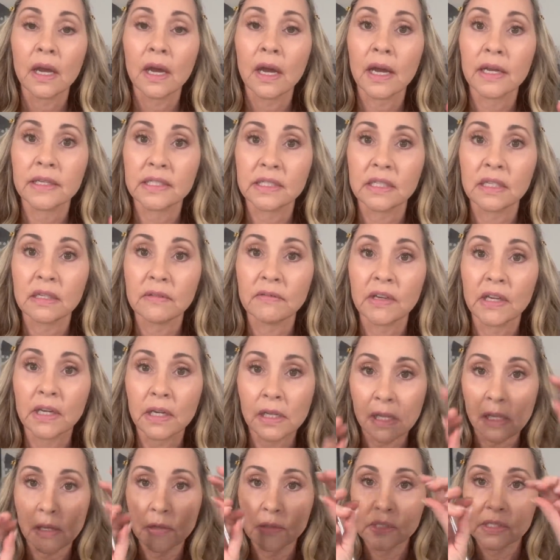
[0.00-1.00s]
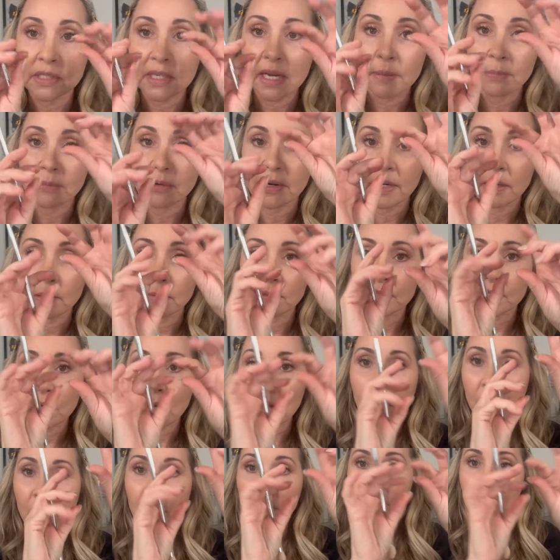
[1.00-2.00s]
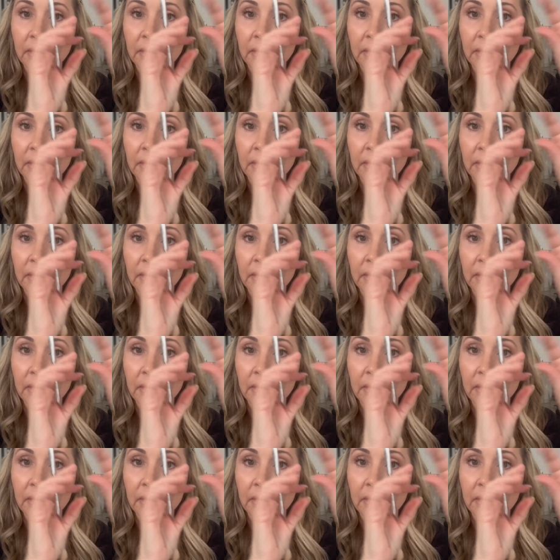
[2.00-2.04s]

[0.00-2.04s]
a T V close up, right, it was all the